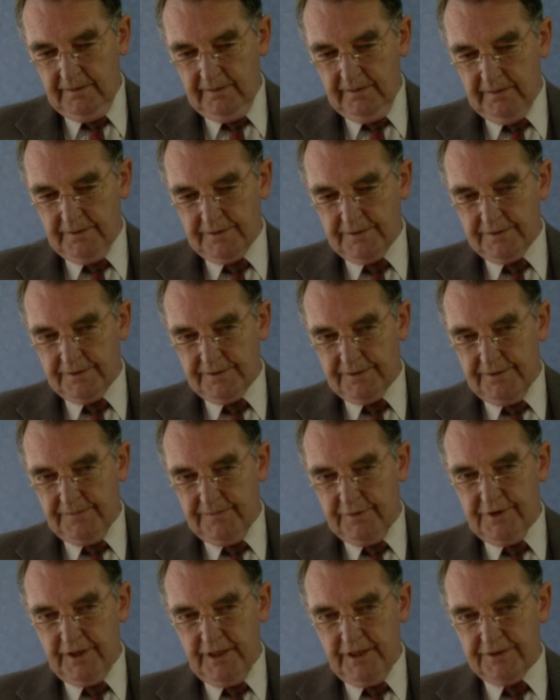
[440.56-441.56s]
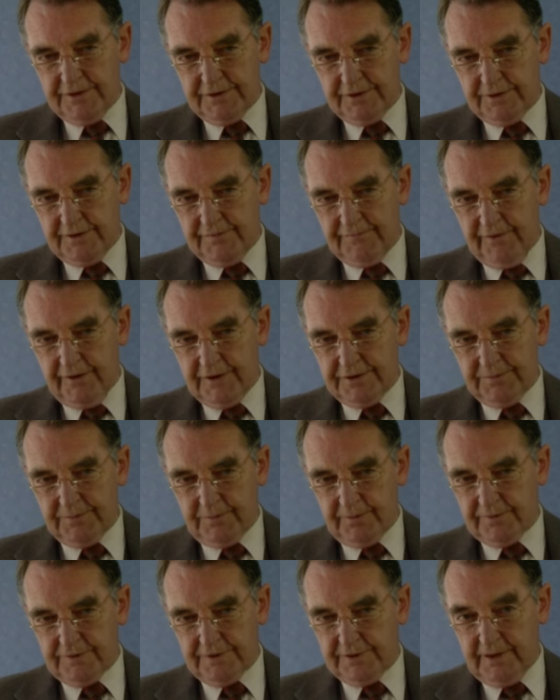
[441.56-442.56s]
This intimidation of
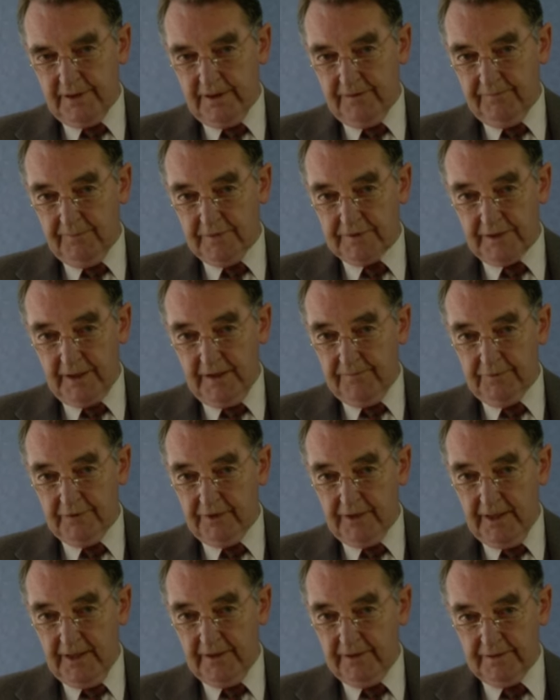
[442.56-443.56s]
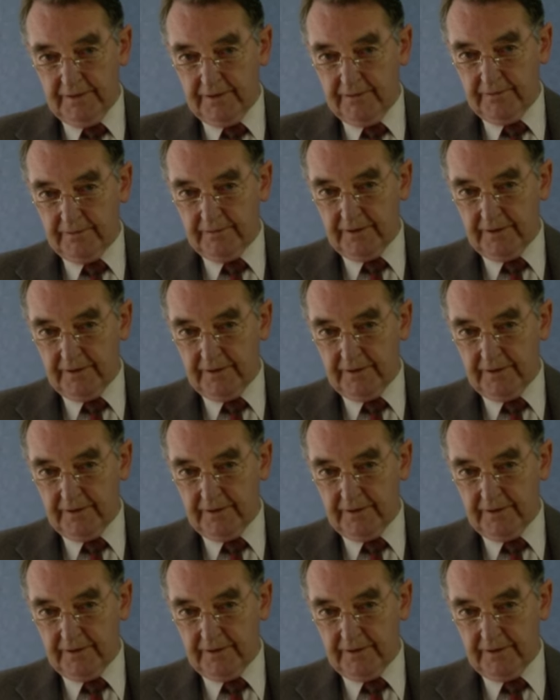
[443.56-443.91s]
hospital staff must come to an end, you know,